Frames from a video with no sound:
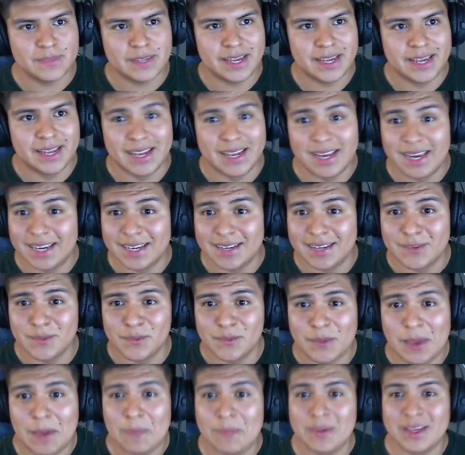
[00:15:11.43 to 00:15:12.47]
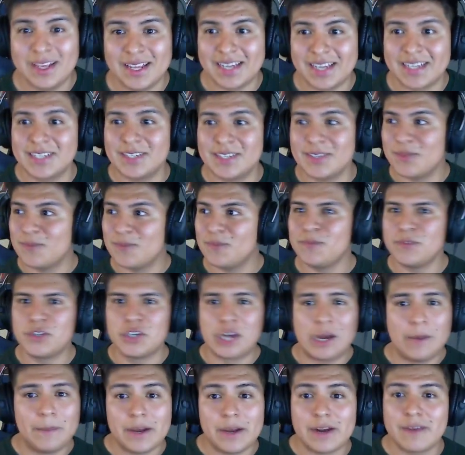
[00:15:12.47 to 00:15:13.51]
like made me like
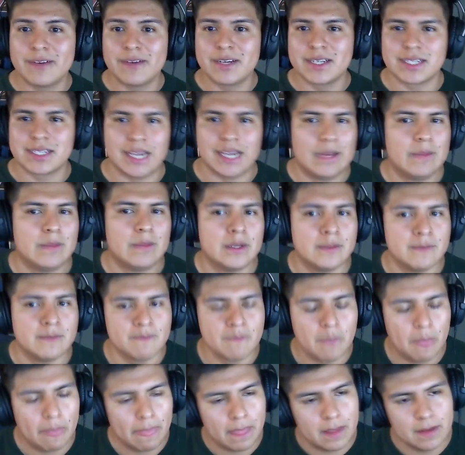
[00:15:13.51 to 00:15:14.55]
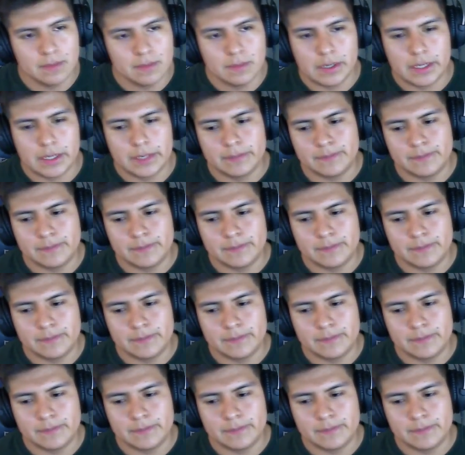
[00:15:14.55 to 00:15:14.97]
jump out of excitement. But